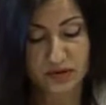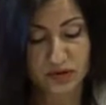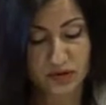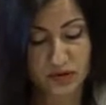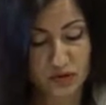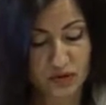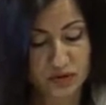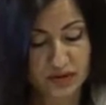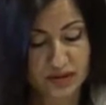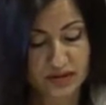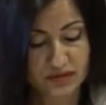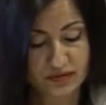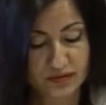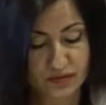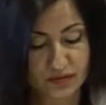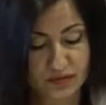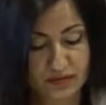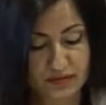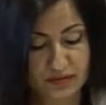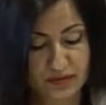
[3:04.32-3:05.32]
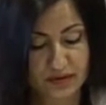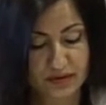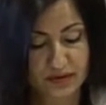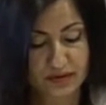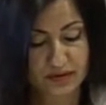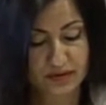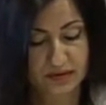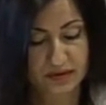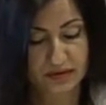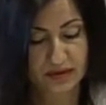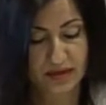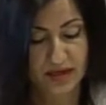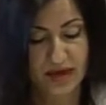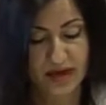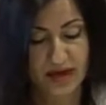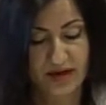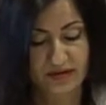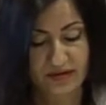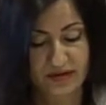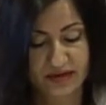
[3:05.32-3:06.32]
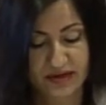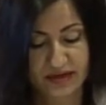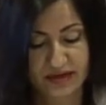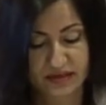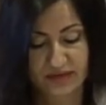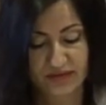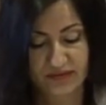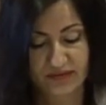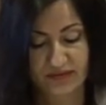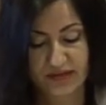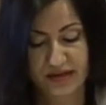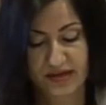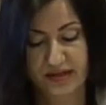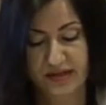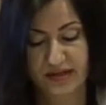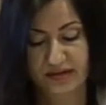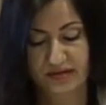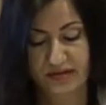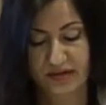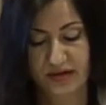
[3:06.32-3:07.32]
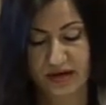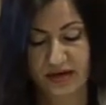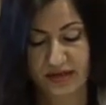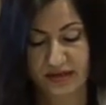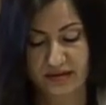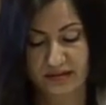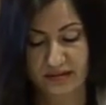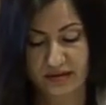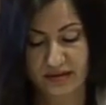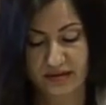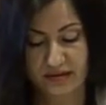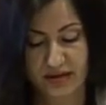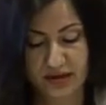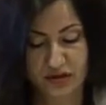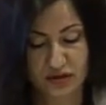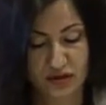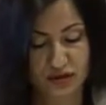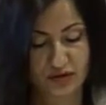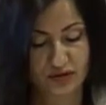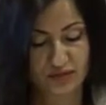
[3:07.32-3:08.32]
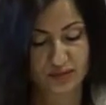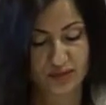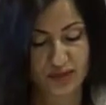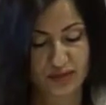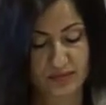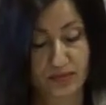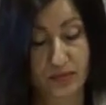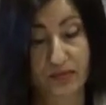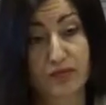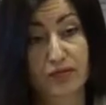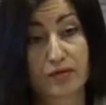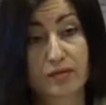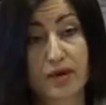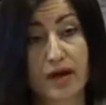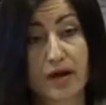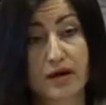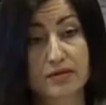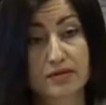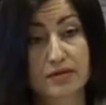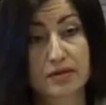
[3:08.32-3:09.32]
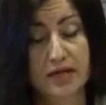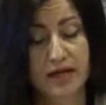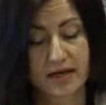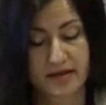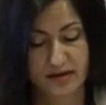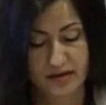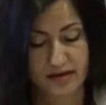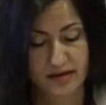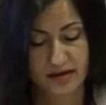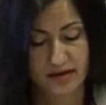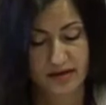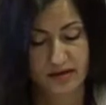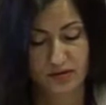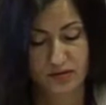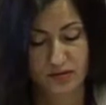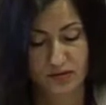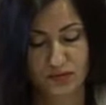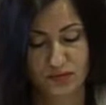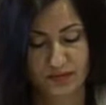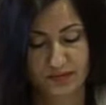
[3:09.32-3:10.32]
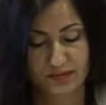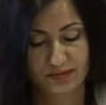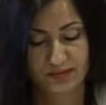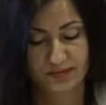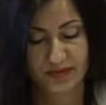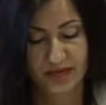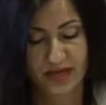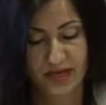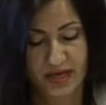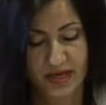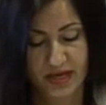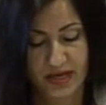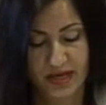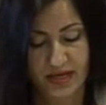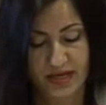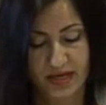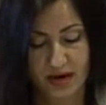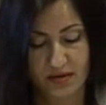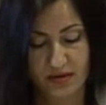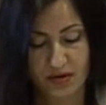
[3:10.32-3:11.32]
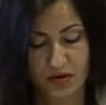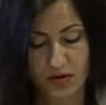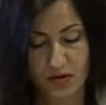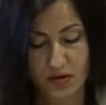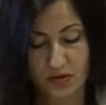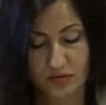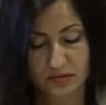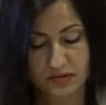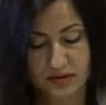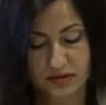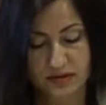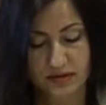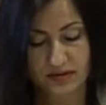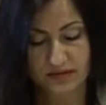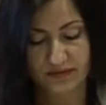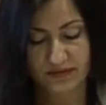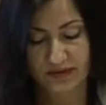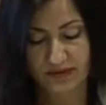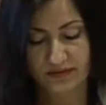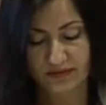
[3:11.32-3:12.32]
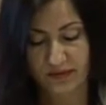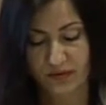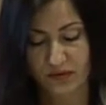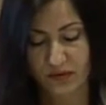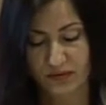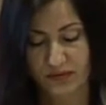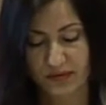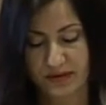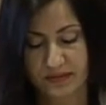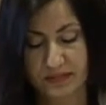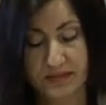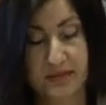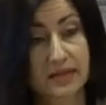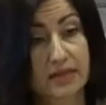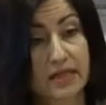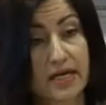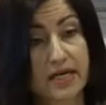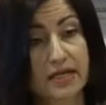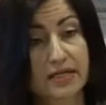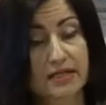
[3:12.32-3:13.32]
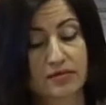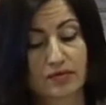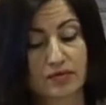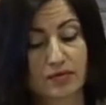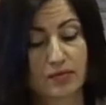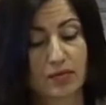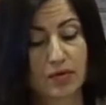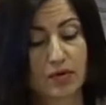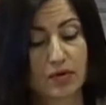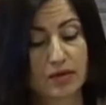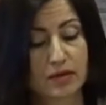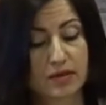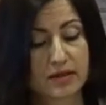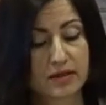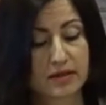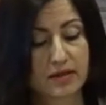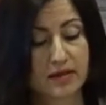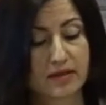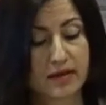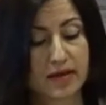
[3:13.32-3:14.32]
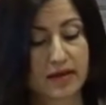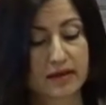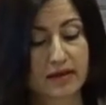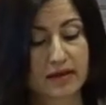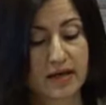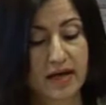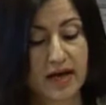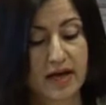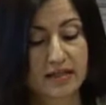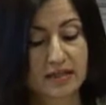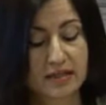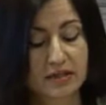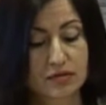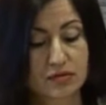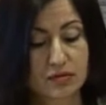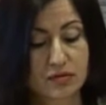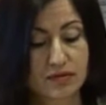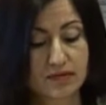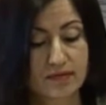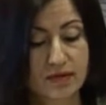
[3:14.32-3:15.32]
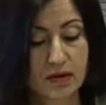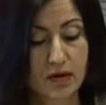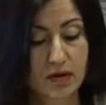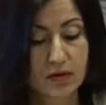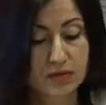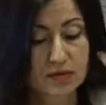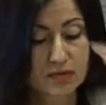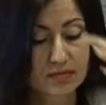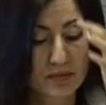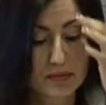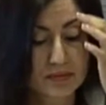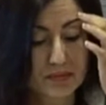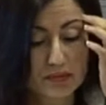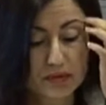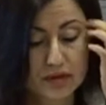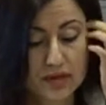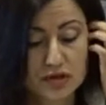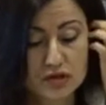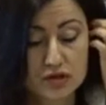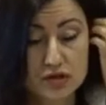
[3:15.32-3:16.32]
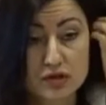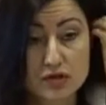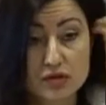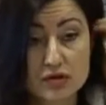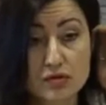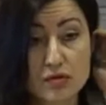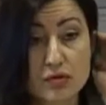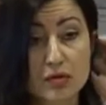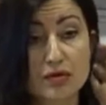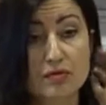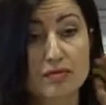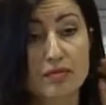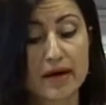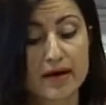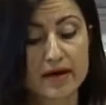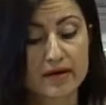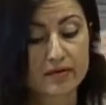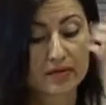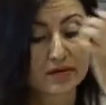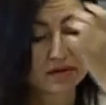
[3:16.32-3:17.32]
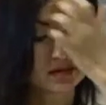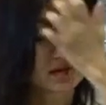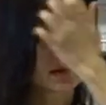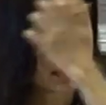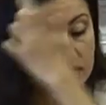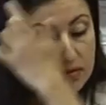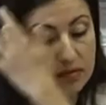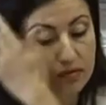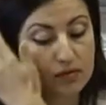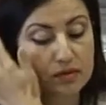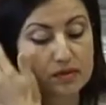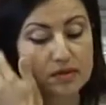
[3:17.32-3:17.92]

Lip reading: the majority of Europeans have a negative feeling regarding migration of people from outside the EU. In our own survey, 4 member states reported that the attitude of the host population toward migrants